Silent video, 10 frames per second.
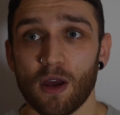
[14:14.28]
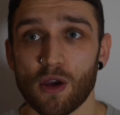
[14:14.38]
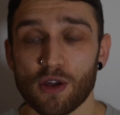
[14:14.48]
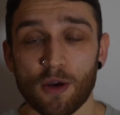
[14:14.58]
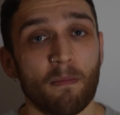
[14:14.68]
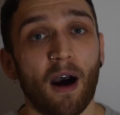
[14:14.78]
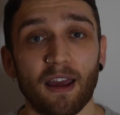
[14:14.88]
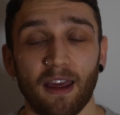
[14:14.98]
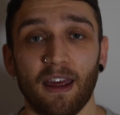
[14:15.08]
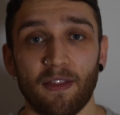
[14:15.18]
you
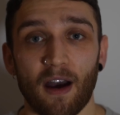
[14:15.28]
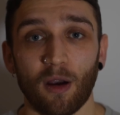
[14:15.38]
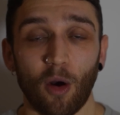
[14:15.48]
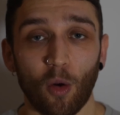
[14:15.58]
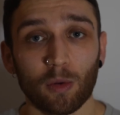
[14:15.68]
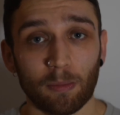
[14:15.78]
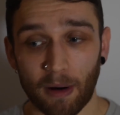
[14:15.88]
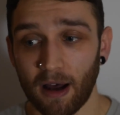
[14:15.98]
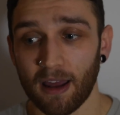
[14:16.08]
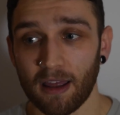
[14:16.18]
might hit that goal
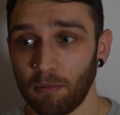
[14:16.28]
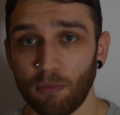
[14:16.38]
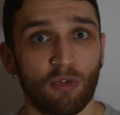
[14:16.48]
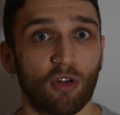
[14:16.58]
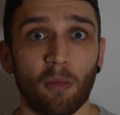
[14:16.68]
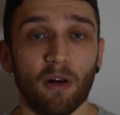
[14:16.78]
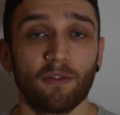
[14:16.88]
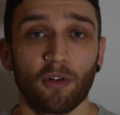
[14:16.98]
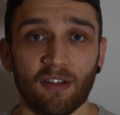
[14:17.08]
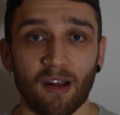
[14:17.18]
by summer,
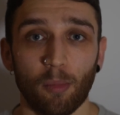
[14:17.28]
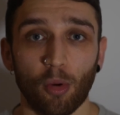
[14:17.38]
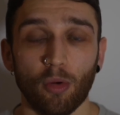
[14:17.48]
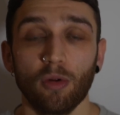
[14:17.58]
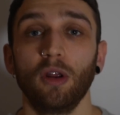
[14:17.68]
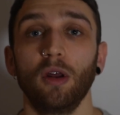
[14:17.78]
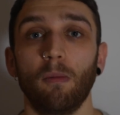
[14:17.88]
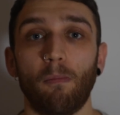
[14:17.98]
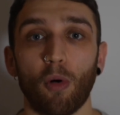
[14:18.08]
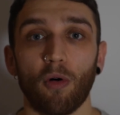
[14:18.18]
for example,
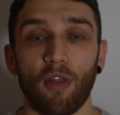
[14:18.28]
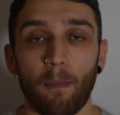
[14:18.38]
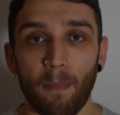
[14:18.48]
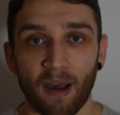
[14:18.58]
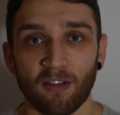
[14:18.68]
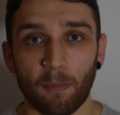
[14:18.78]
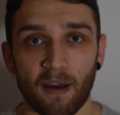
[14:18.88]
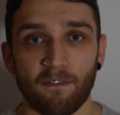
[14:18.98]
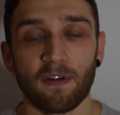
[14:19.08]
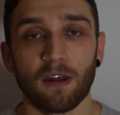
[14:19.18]
but the best
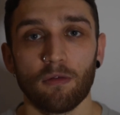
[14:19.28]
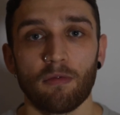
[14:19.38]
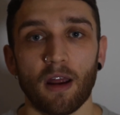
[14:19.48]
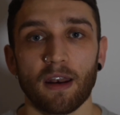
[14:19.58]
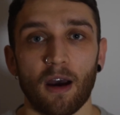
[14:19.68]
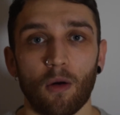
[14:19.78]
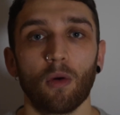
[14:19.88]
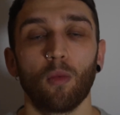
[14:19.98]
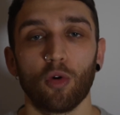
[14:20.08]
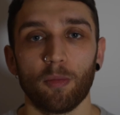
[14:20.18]
bet for you right now
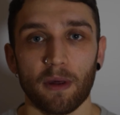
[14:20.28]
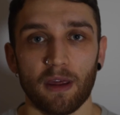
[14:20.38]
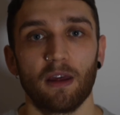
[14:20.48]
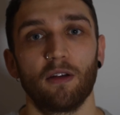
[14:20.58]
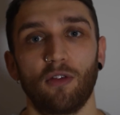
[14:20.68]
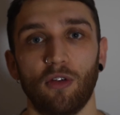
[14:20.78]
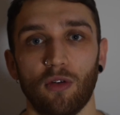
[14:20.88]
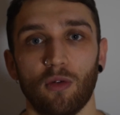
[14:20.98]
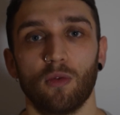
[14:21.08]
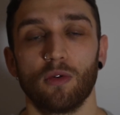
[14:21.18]
would be
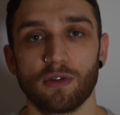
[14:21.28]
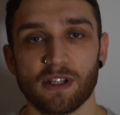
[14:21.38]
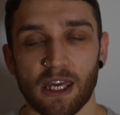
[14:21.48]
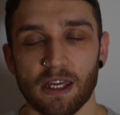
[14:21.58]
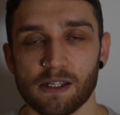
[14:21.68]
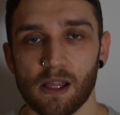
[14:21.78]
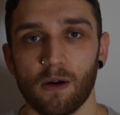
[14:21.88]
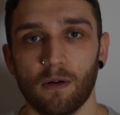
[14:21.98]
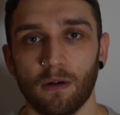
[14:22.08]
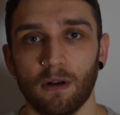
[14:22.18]
to take it
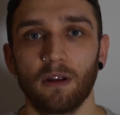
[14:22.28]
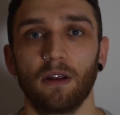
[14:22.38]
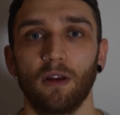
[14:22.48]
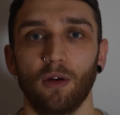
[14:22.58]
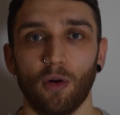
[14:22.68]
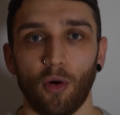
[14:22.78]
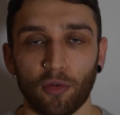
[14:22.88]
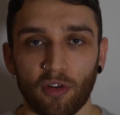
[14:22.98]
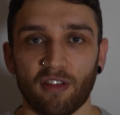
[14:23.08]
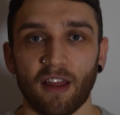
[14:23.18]
slow,
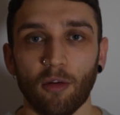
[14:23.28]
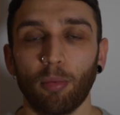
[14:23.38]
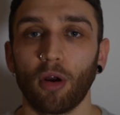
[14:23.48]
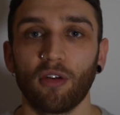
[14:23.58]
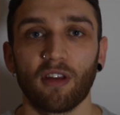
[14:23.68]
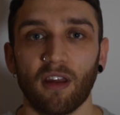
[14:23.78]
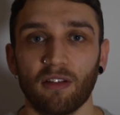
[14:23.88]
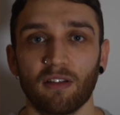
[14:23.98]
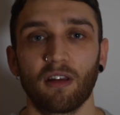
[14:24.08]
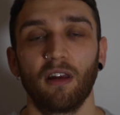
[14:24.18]
understand the
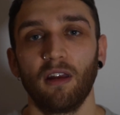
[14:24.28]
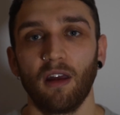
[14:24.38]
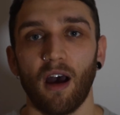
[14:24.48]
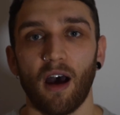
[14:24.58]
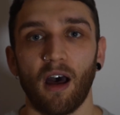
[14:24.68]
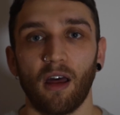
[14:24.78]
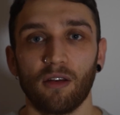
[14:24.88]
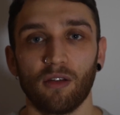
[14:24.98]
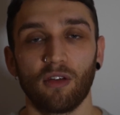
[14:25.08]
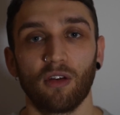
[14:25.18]
process,
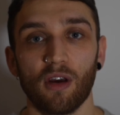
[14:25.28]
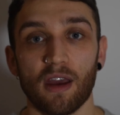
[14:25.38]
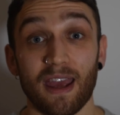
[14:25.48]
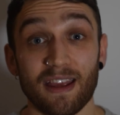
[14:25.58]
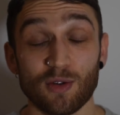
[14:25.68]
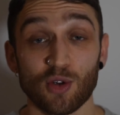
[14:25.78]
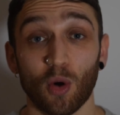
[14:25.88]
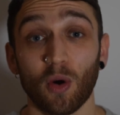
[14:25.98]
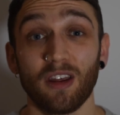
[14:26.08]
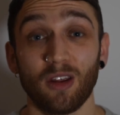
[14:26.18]
and
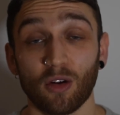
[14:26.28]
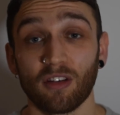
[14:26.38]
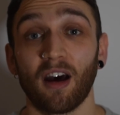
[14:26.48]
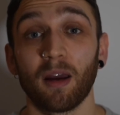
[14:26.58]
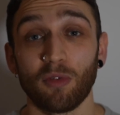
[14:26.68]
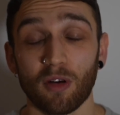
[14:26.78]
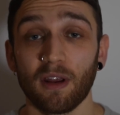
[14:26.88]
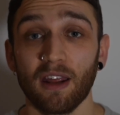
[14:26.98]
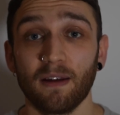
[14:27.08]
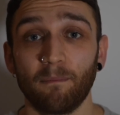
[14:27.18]
enjoy your time
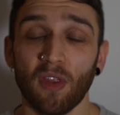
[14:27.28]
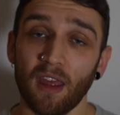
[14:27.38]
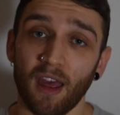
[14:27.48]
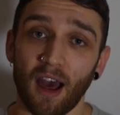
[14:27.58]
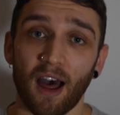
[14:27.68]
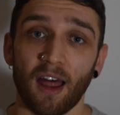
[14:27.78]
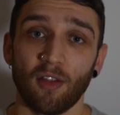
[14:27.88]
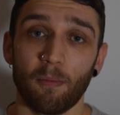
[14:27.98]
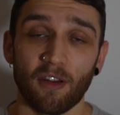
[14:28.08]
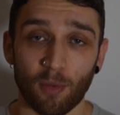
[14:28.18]
doing it. And the
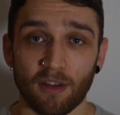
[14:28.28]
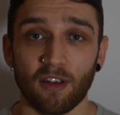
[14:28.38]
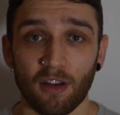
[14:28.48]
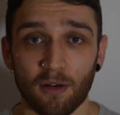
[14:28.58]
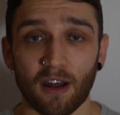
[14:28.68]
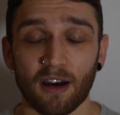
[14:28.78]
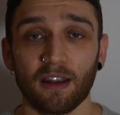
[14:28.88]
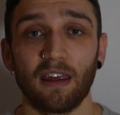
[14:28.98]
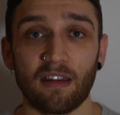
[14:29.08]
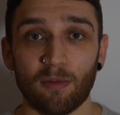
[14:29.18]
best way to do that
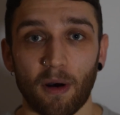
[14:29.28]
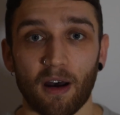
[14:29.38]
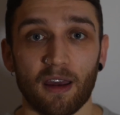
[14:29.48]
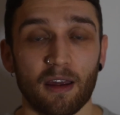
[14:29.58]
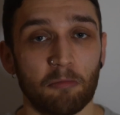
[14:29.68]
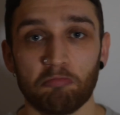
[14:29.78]
is by